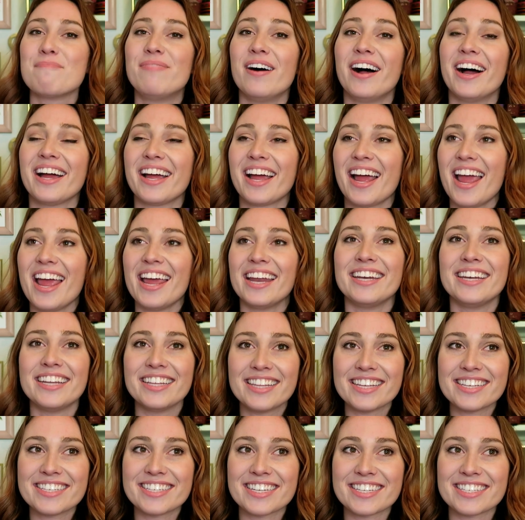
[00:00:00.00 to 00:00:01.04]
But
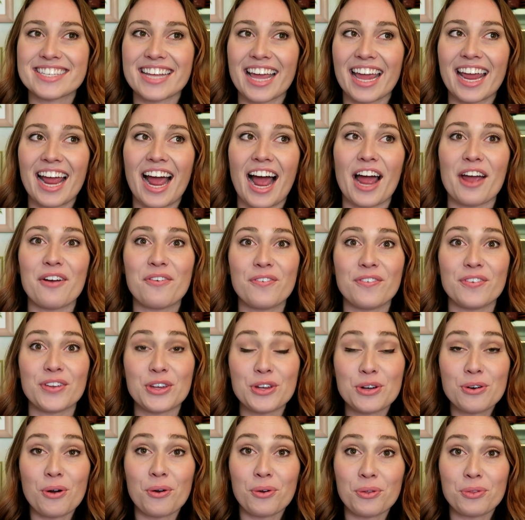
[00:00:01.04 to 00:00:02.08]
needless to say, I
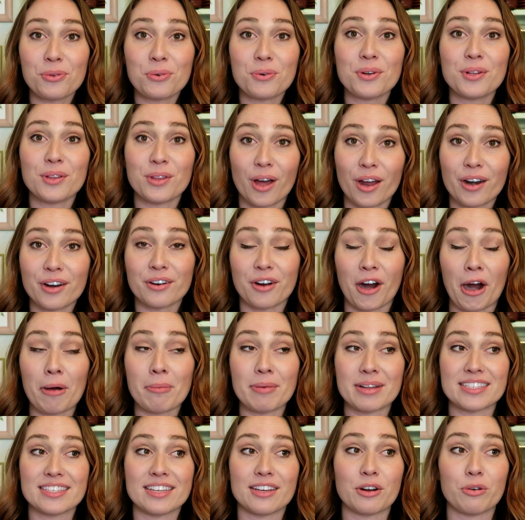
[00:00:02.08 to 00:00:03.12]
you go through a lot of
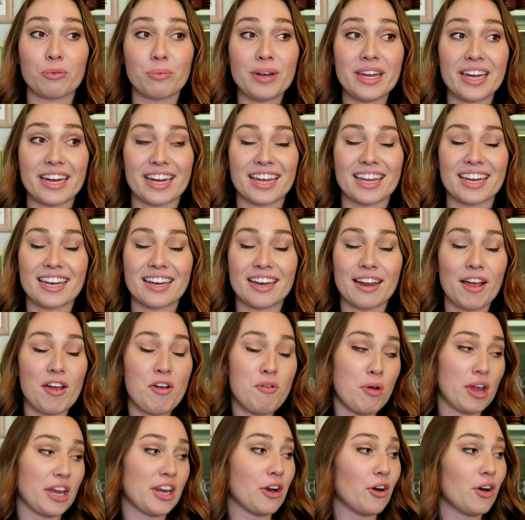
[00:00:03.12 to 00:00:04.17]
garments in a week, and
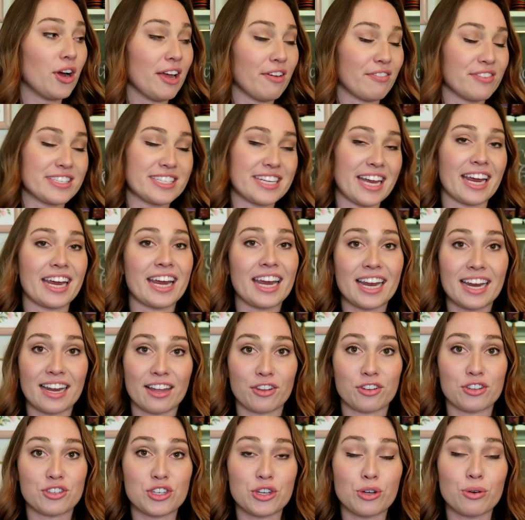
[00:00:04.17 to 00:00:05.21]
you know, if it's
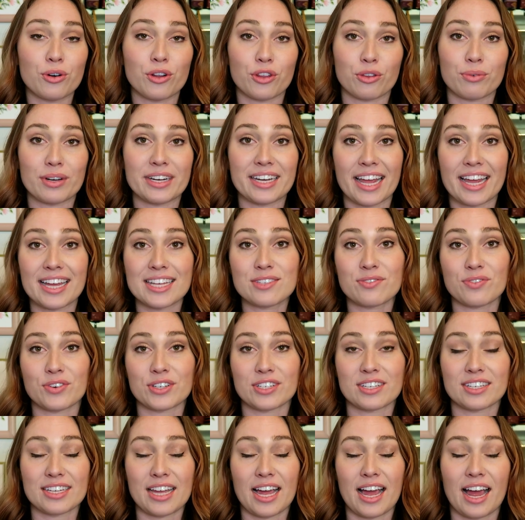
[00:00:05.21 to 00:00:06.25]
taking two to three days
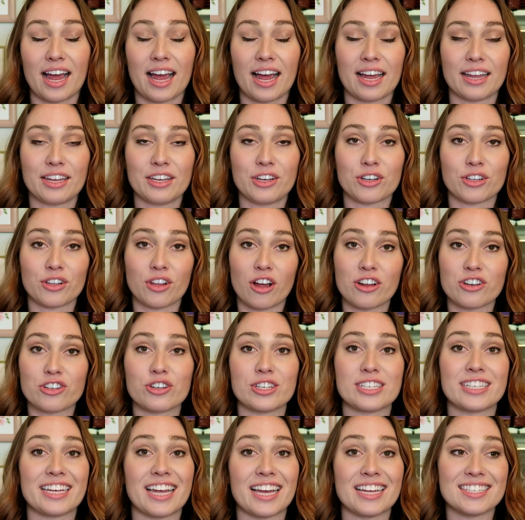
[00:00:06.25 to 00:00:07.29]
for uh, your
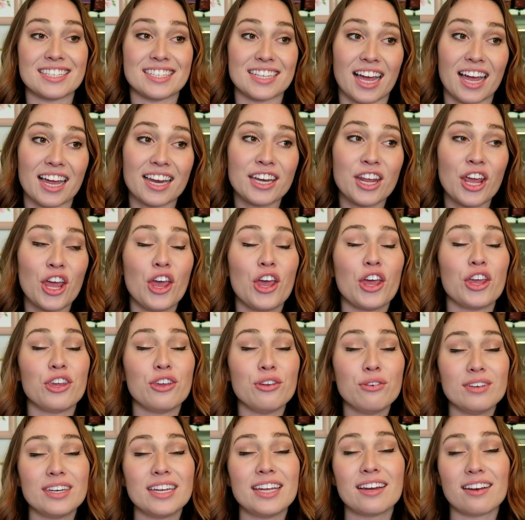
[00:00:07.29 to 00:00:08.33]
laundry to get done,
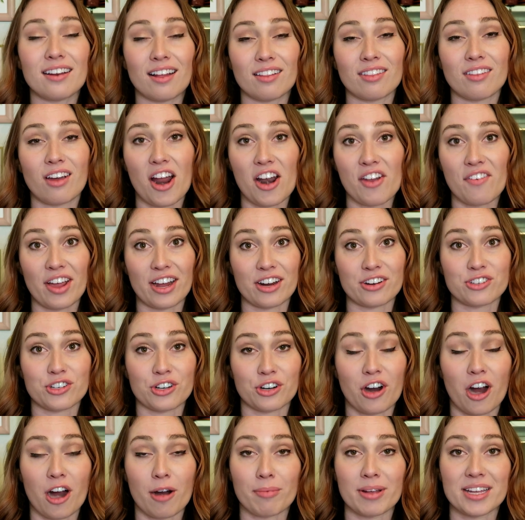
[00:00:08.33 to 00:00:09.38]
you need a lot of
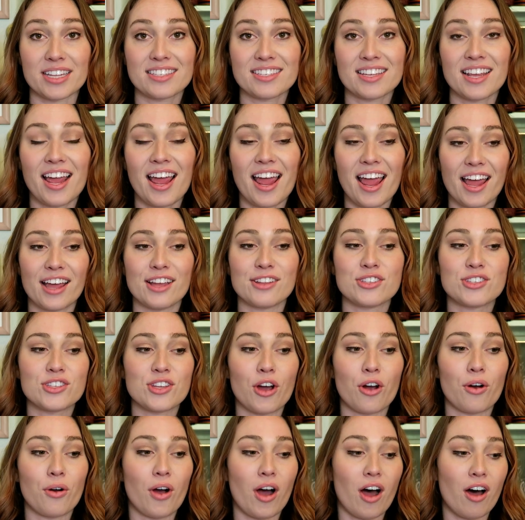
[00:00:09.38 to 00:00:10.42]
extra garments. And
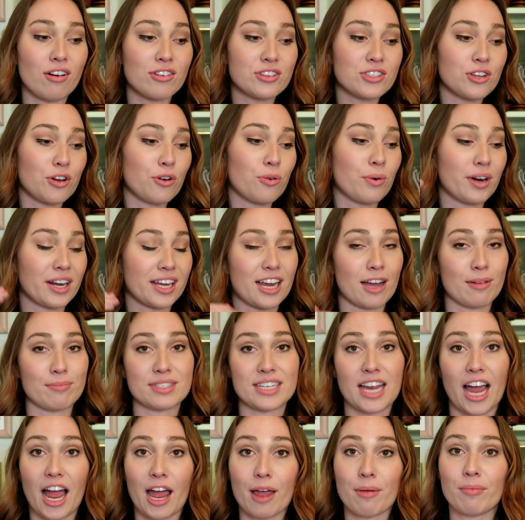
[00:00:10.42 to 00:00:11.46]
so also when it
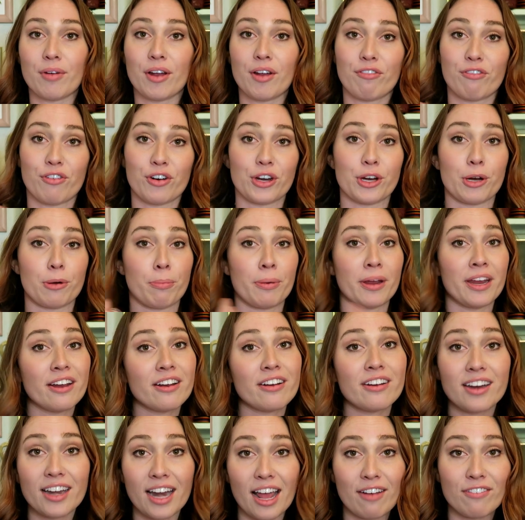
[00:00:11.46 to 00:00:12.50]
comes time for your
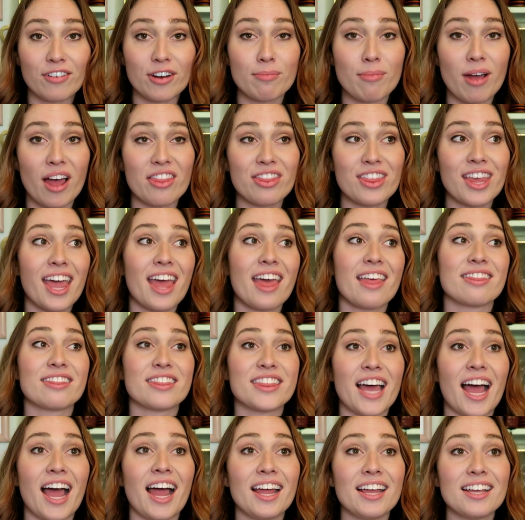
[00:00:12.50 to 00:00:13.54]
period every month,
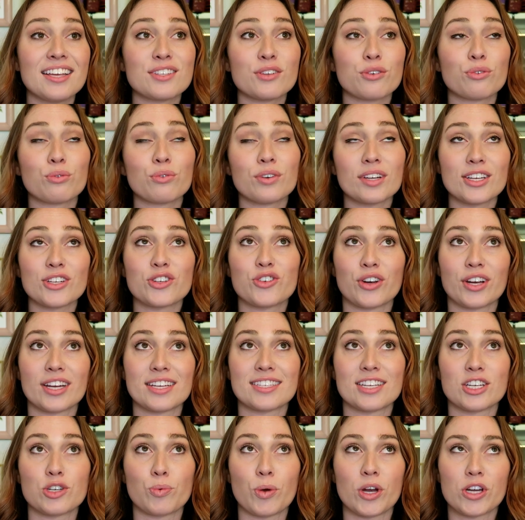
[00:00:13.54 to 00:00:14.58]
that is a really
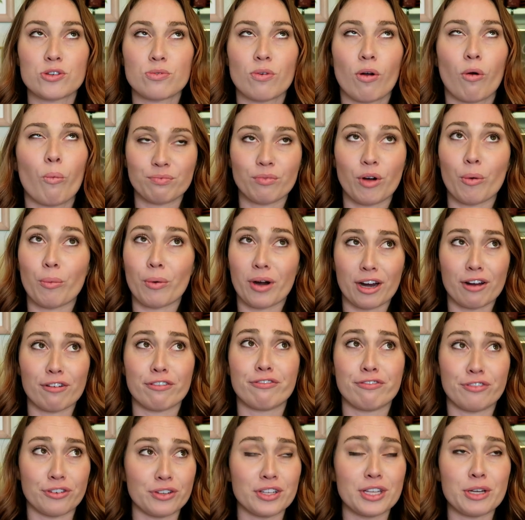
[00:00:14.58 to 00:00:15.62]
tricky situation while wearing
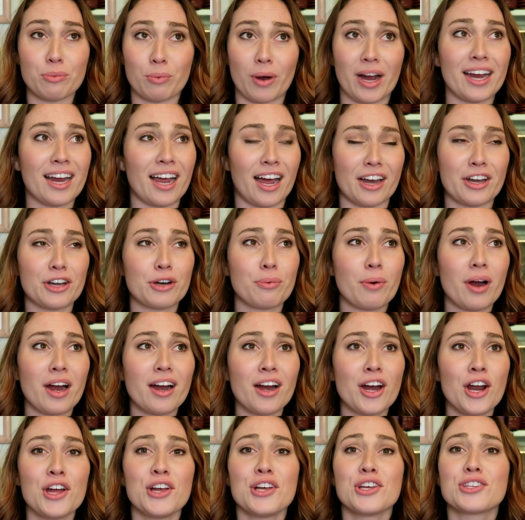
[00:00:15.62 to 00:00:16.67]
fully white
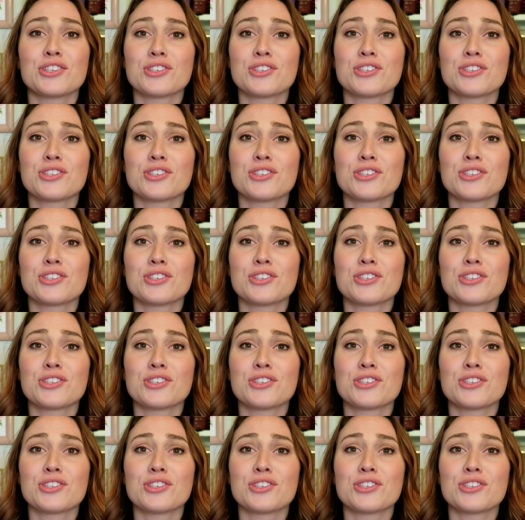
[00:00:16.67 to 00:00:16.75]
underwear.